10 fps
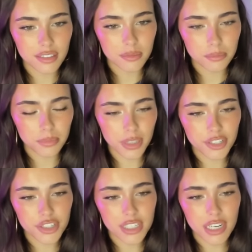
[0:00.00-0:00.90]
Play
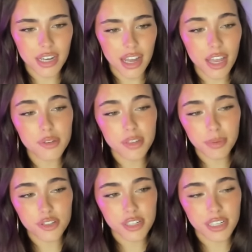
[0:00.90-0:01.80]
GTA. I used to play
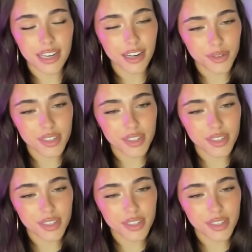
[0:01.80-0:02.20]
GTA and I used to have